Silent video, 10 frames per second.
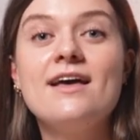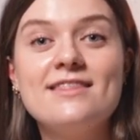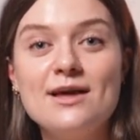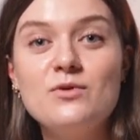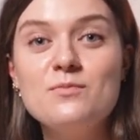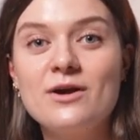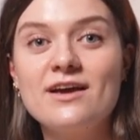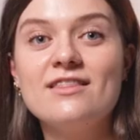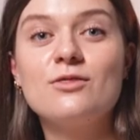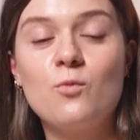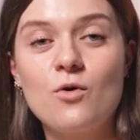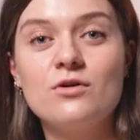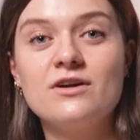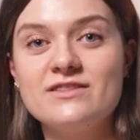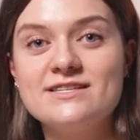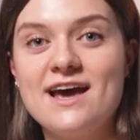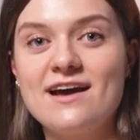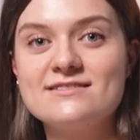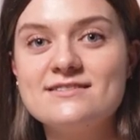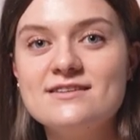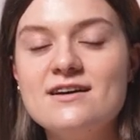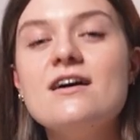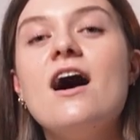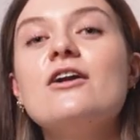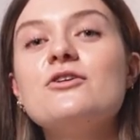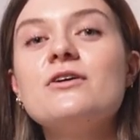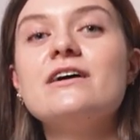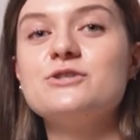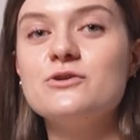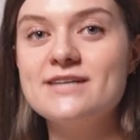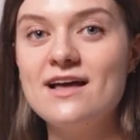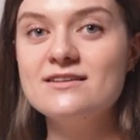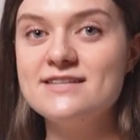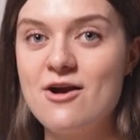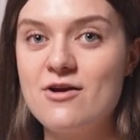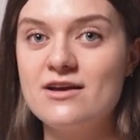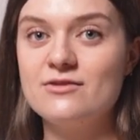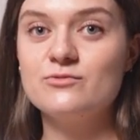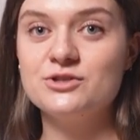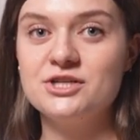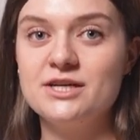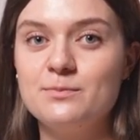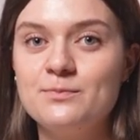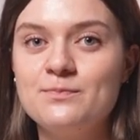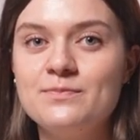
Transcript: Then we bring in the world of the text, under a totalitarian regime.